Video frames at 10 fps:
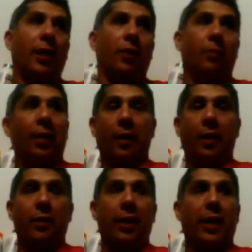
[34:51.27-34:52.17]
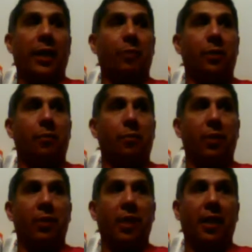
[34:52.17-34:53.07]
But now I learned that I got to put
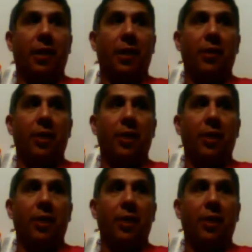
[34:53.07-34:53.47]
sprinting in another